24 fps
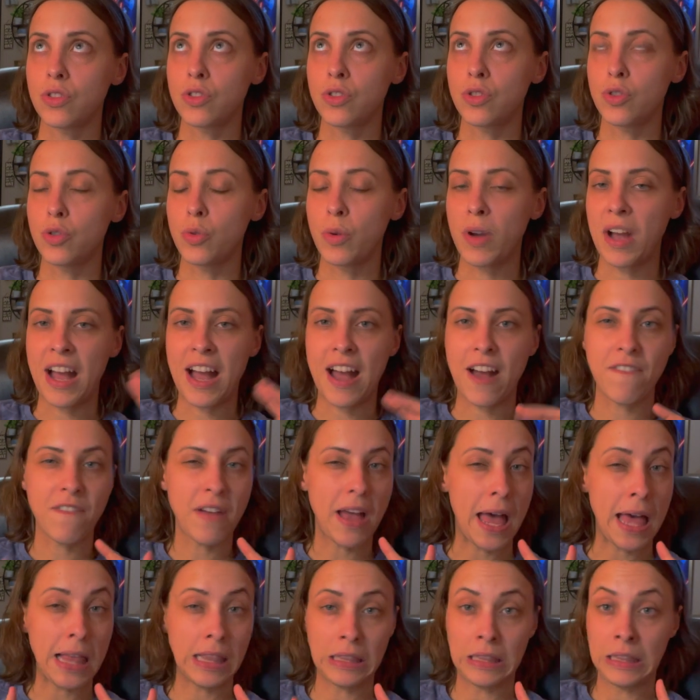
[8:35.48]
to have
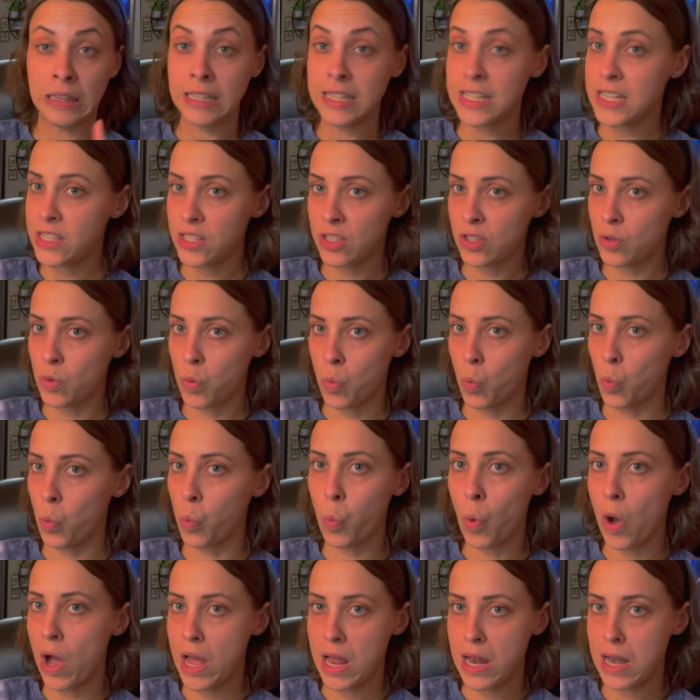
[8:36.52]
at least
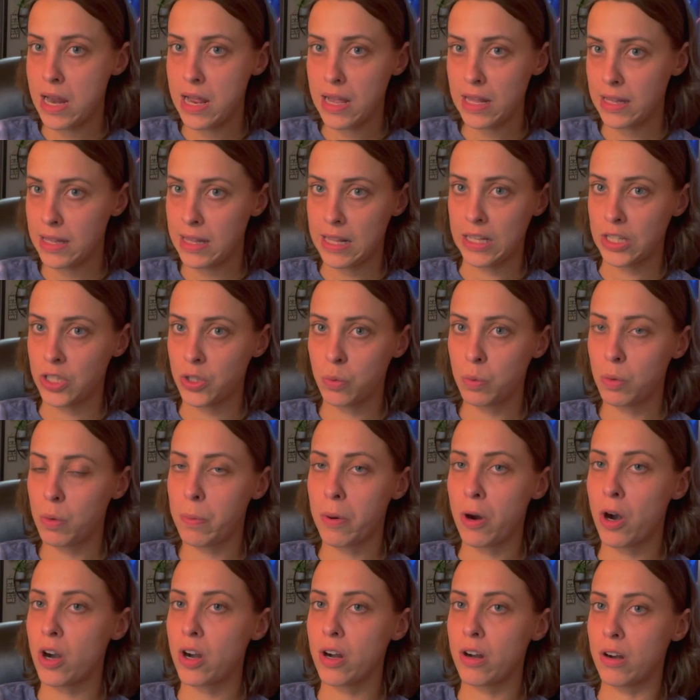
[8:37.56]
one sexual
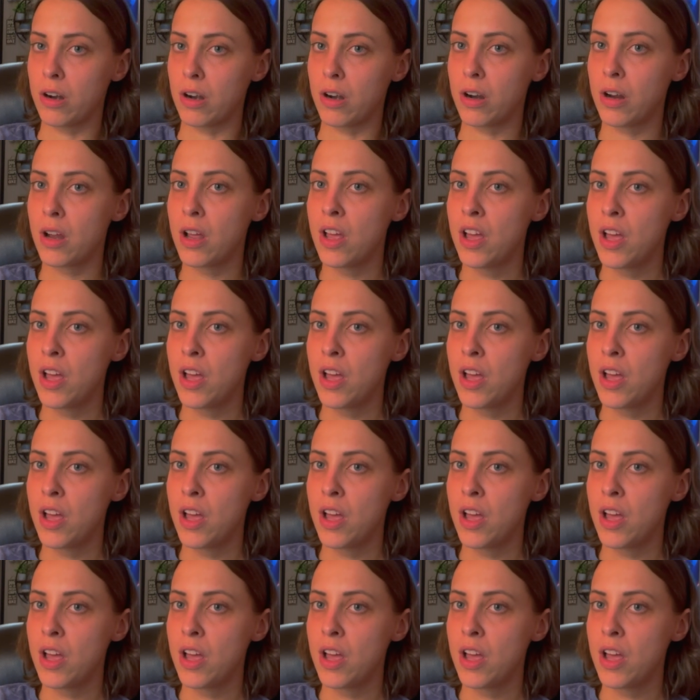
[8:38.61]
partner